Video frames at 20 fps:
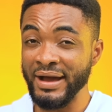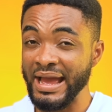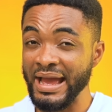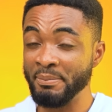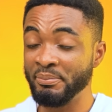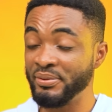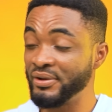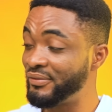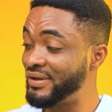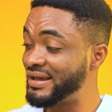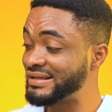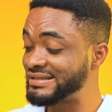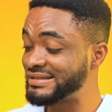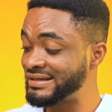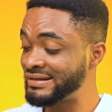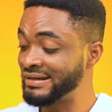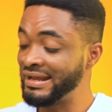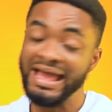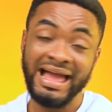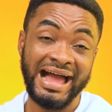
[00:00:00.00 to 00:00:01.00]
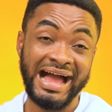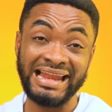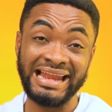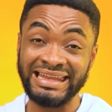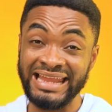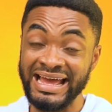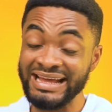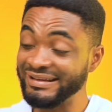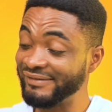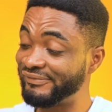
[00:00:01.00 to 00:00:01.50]
IP rating. I
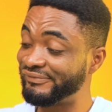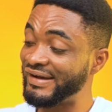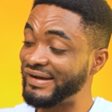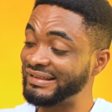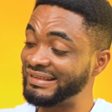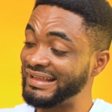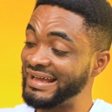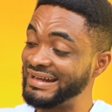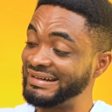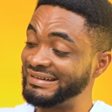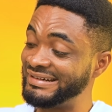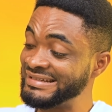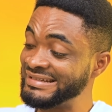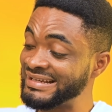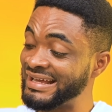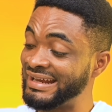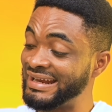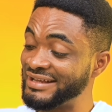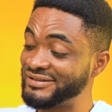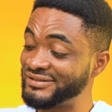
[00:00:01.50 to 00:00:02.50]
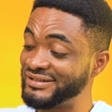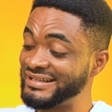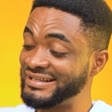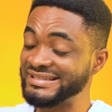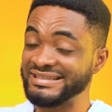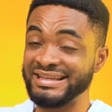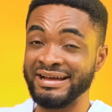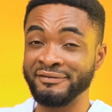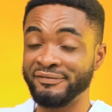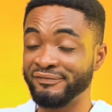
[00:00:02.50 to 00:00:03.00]
like the fact that this can actually
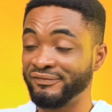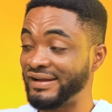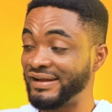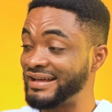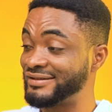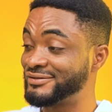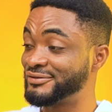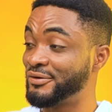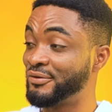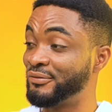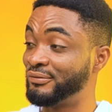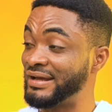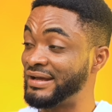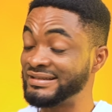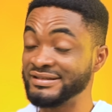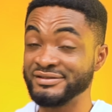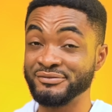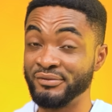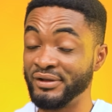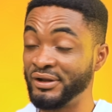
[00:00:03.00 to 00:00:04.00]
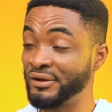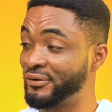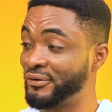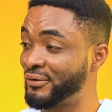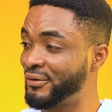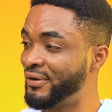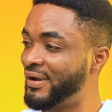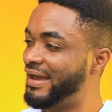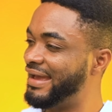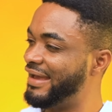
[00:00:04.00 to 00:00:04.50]
stand flat, so that is really cool.